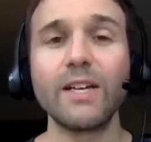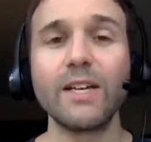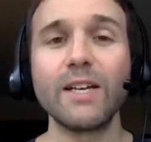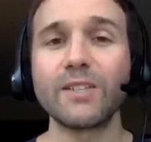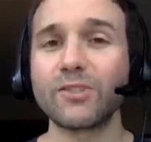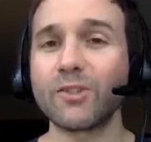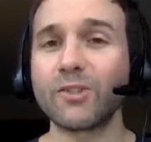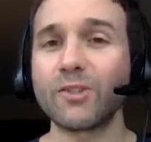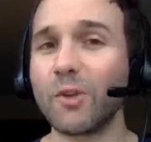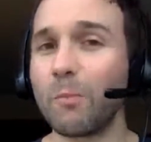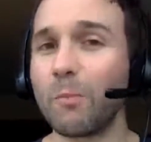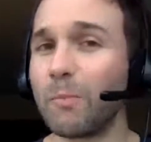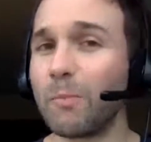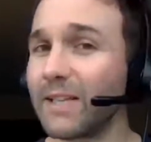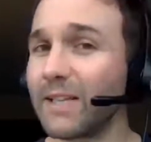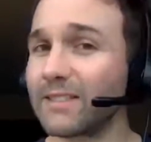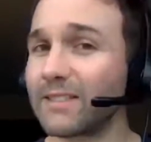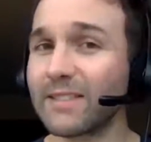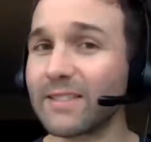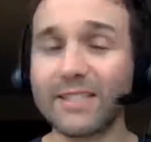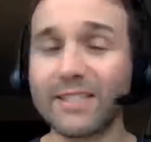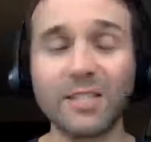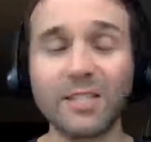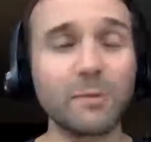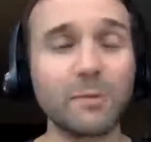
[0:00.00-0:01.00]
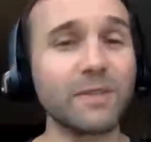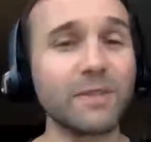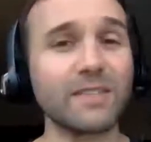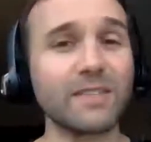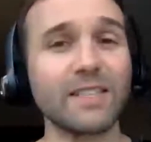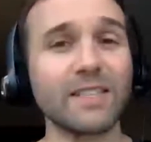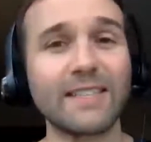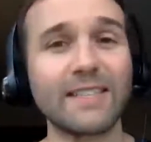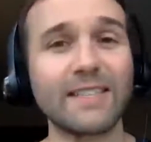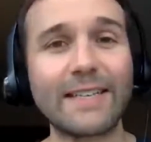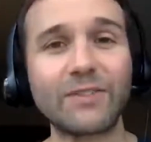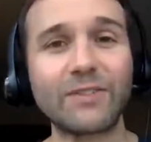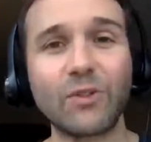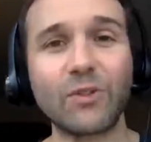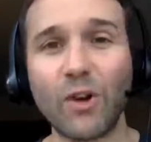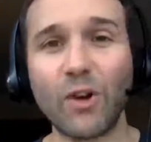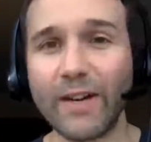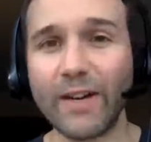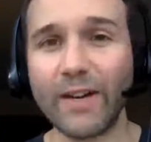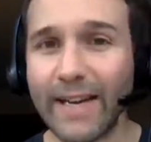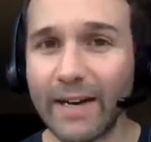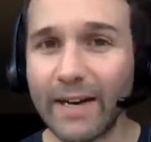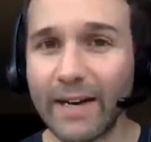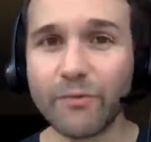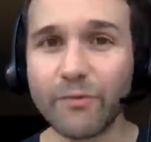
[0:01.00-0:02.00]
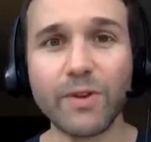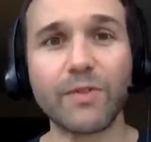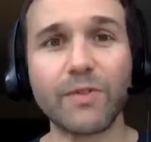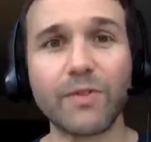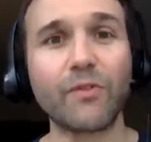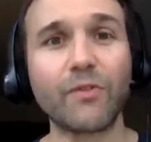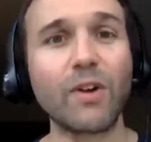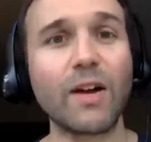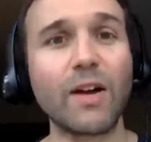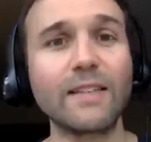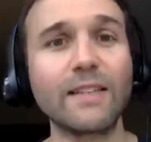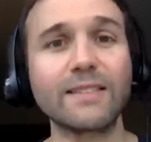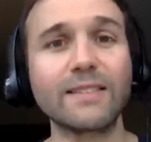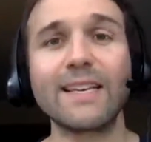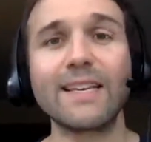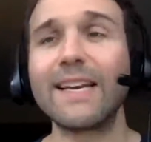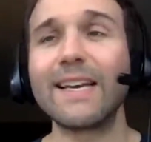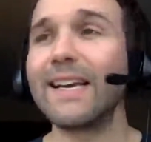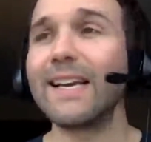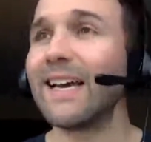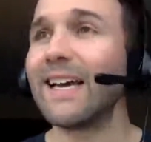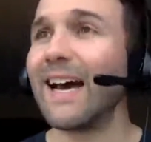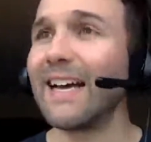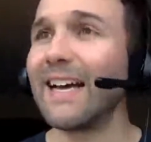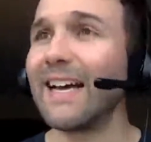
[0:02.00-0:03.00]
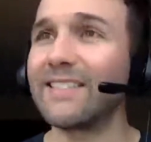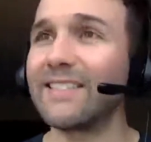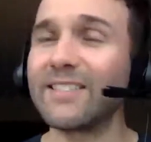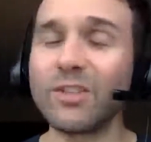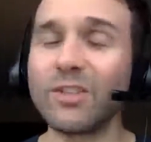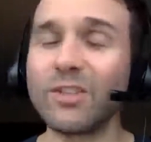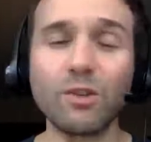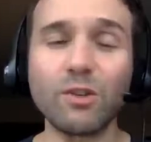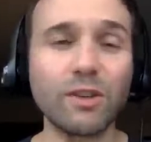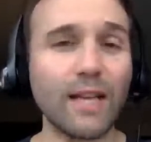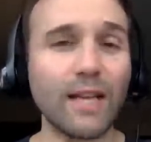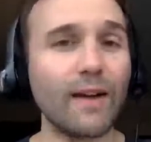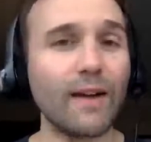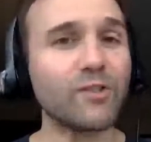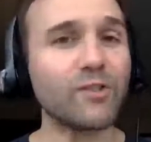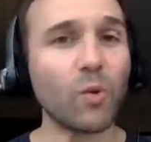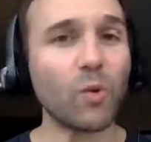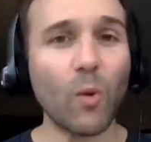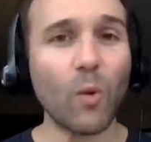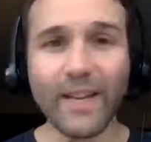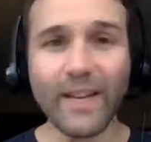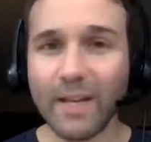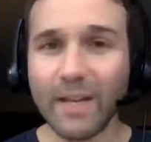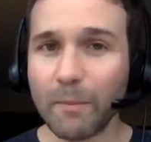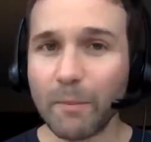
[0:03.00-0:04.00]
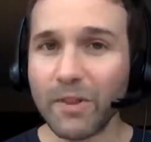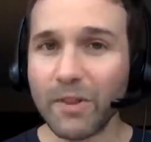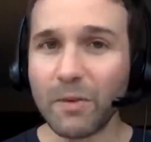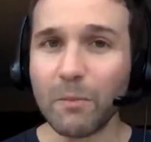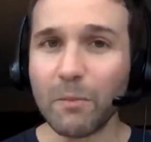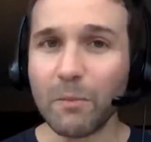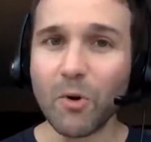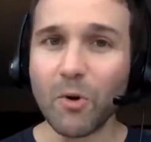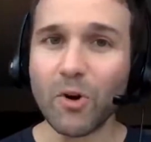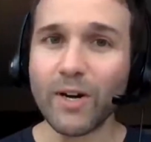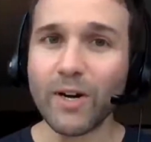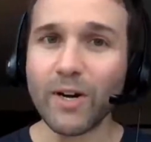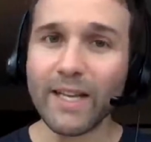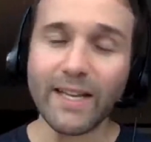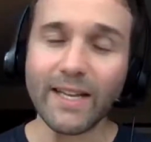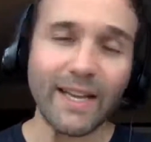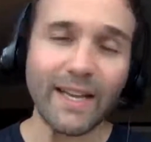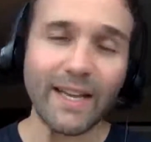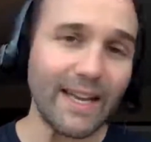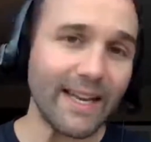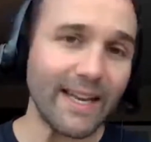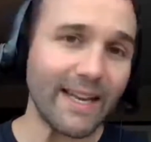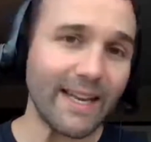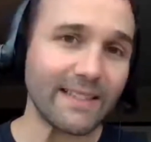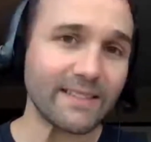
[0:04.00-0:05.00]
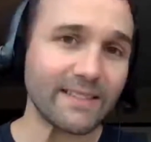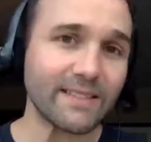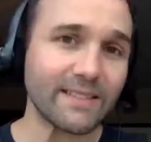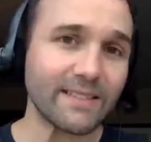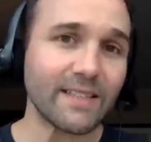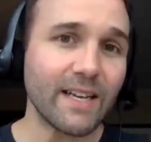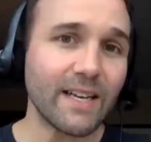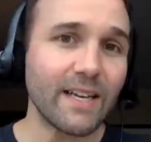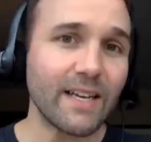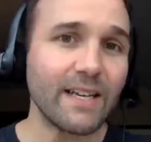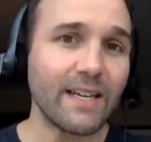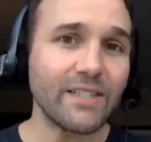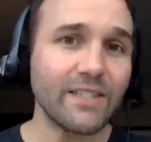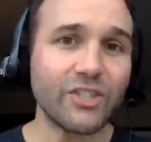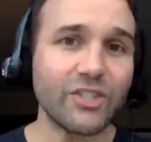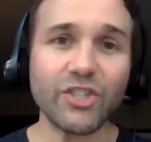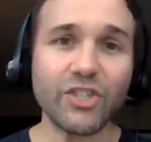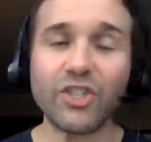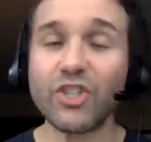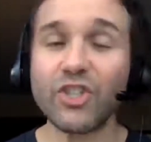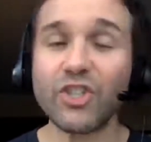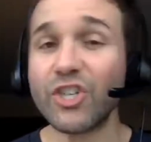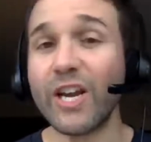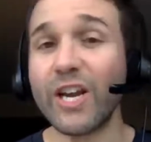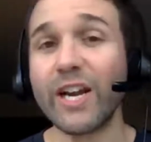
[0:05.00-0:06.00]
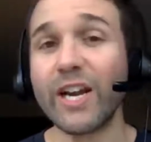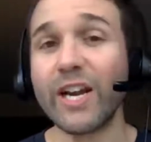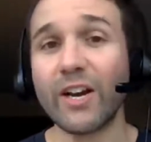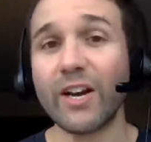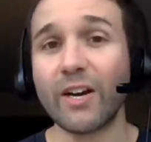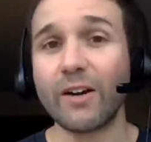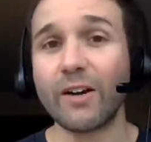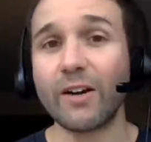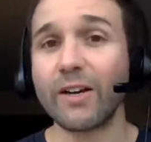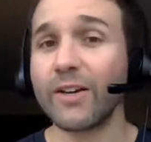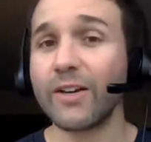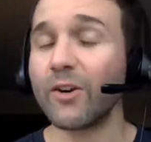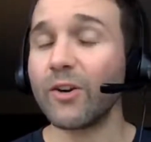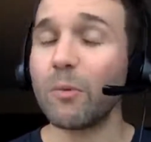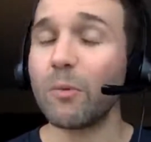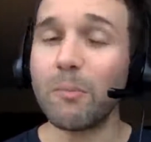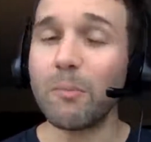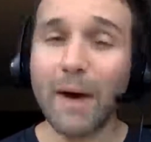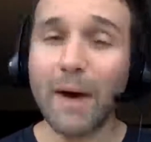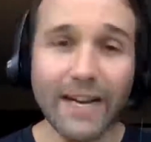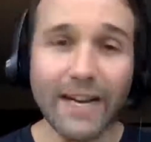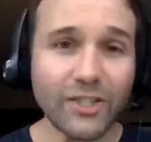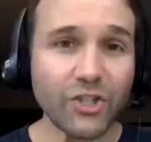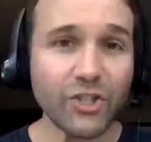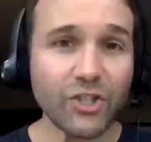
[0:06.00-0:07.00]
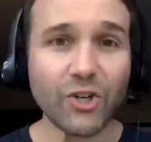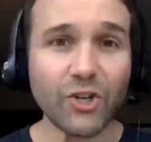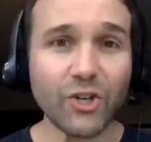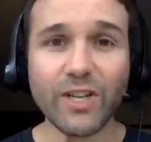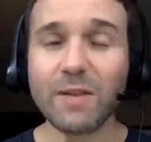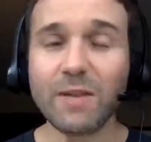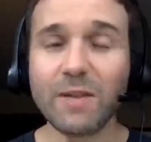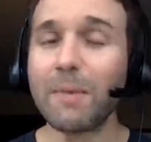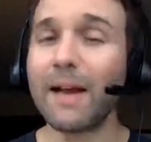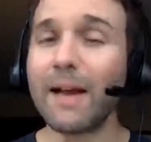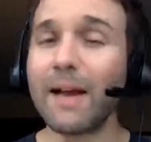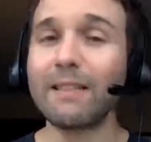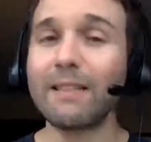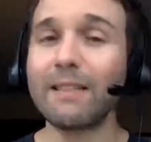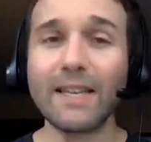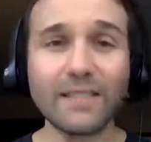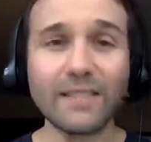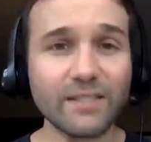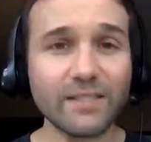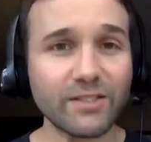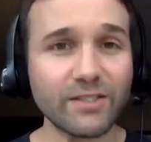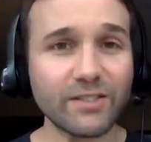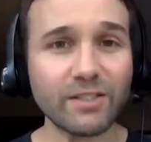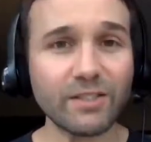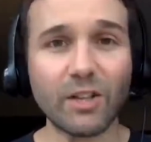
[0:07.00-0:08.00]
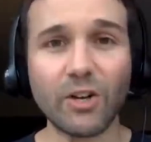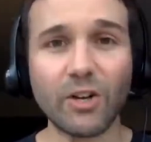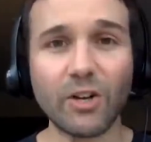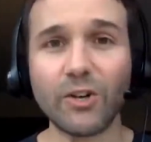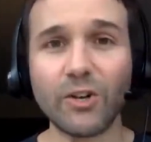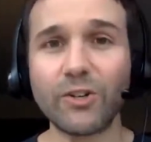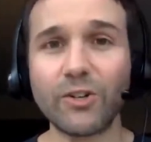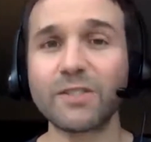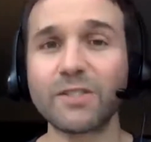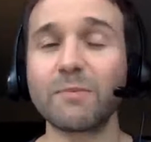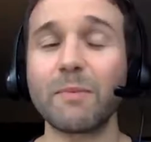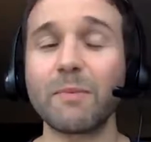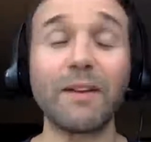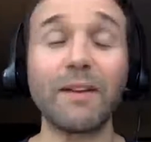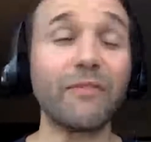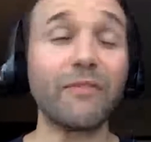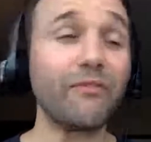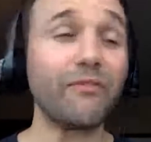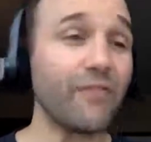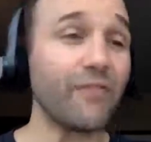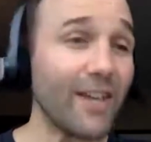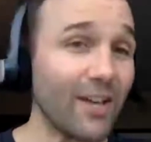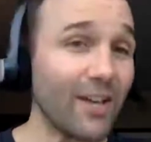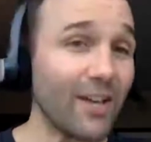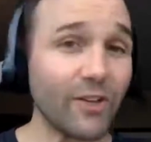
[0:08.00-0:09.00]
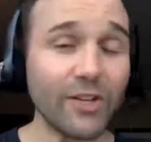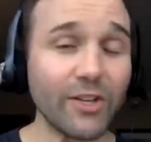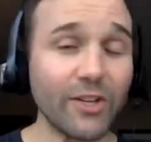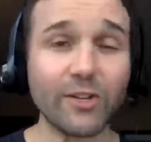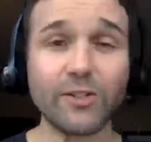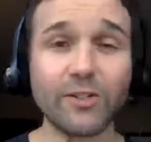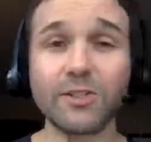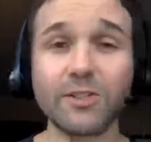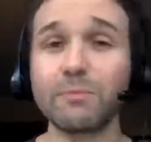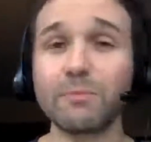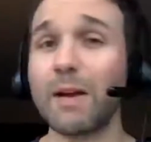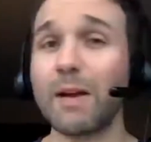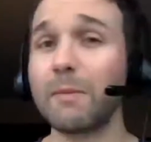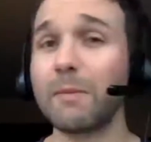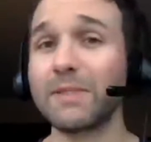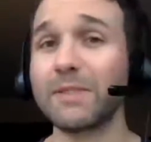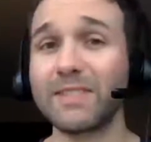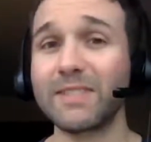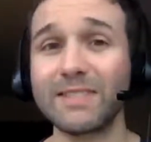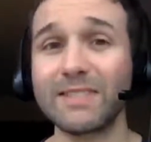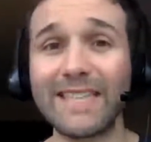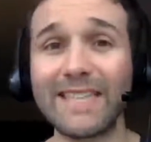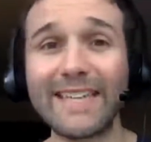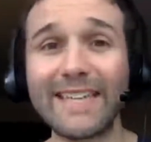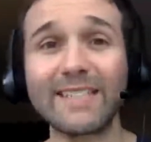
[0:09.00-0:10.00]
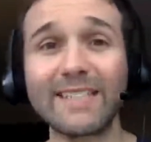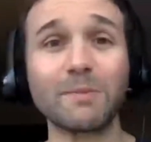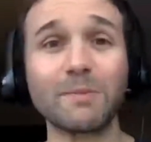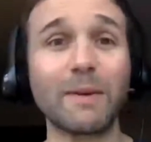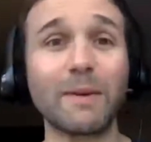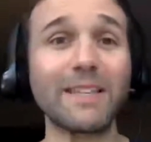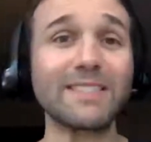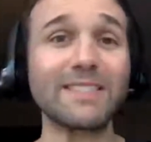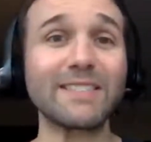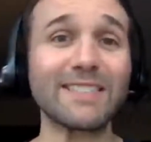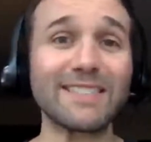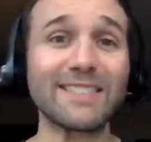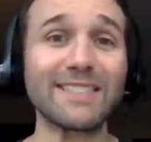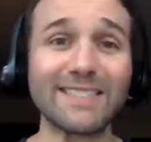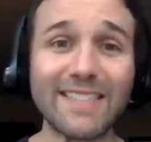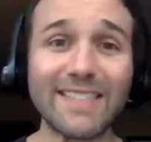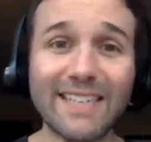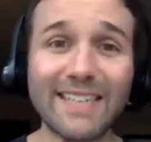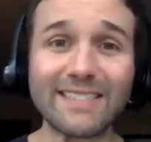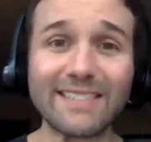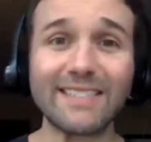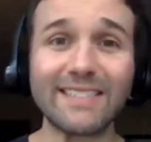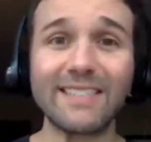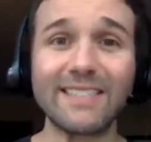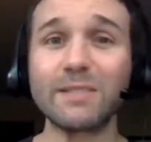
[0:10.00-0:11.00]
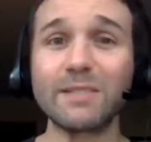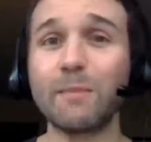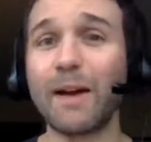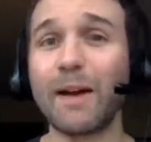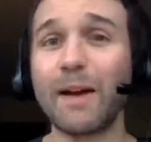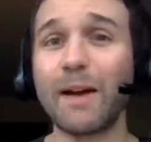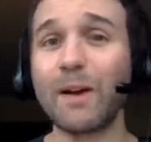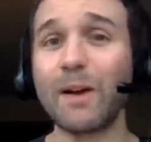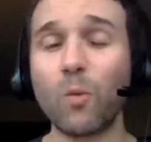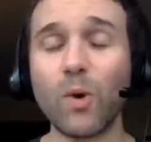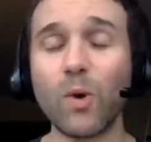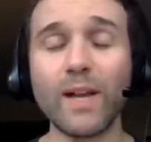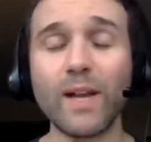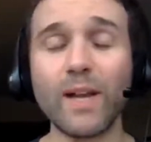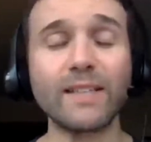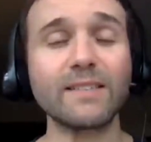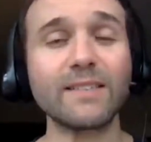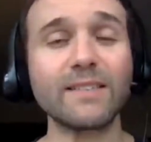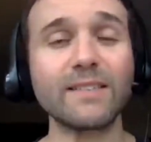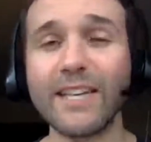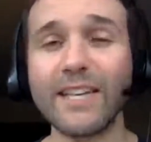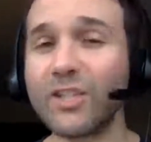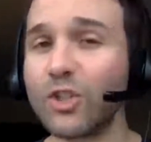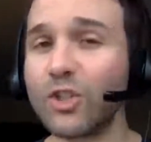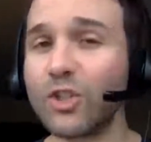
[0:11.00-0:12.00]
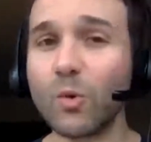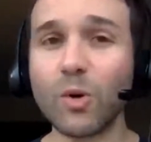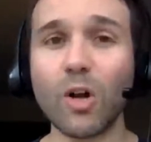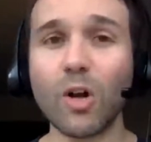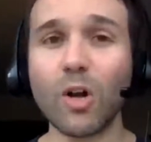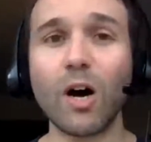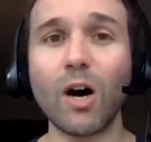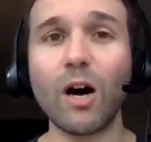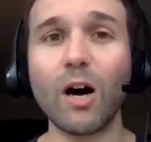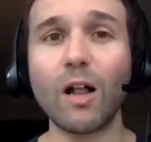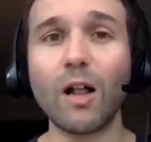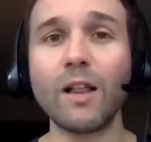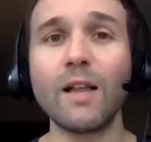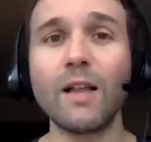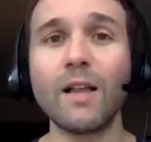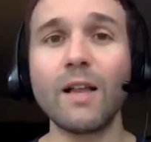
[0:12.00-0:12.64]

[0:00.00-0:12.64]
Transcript: So the business has been successful on every front. I still love to wake up in the morning and just share, my journey, my lessons learned, my failures, my mistakes, my successes, my wins. I do it all.